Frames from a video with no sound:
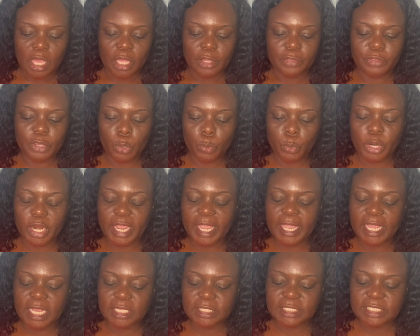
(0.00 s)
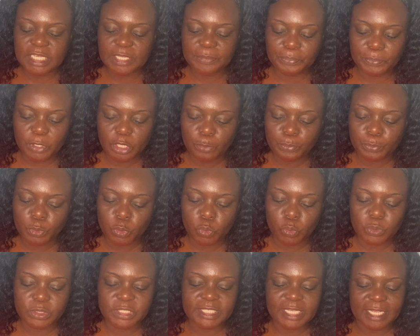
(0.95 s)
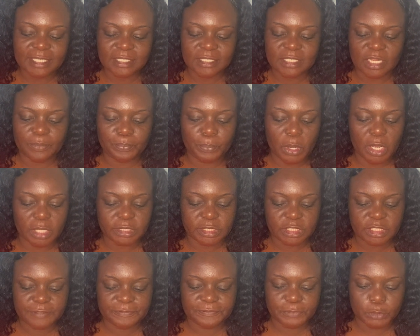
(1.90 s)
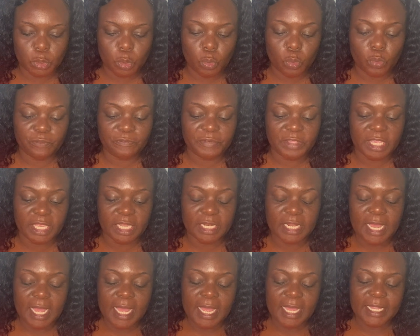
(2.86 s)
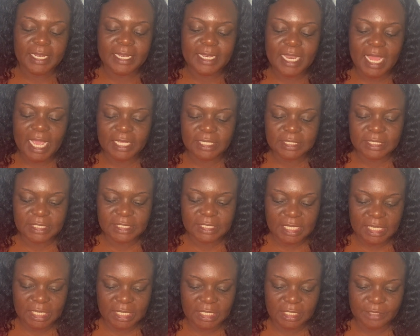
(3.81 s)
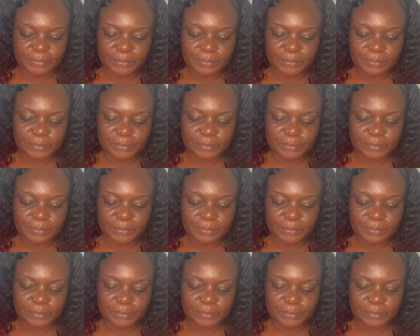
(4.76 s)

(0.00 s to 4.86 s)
There were 18 people who tested positive for COVID-19